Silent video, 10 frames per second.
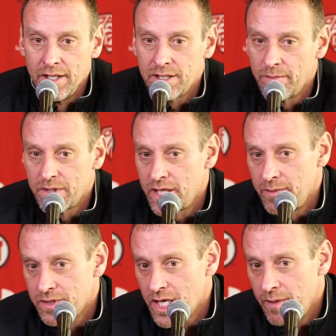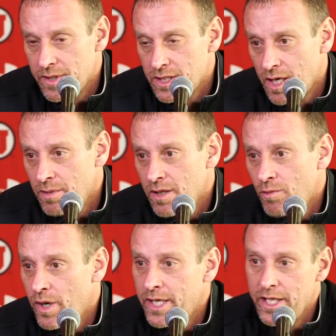some teams come and
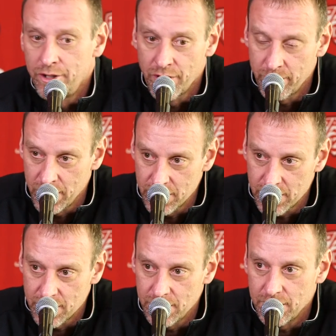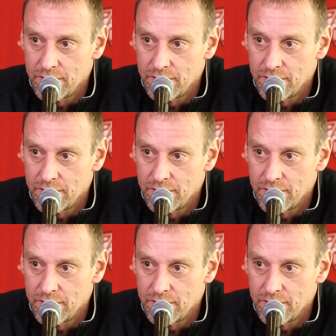double when he dribbles.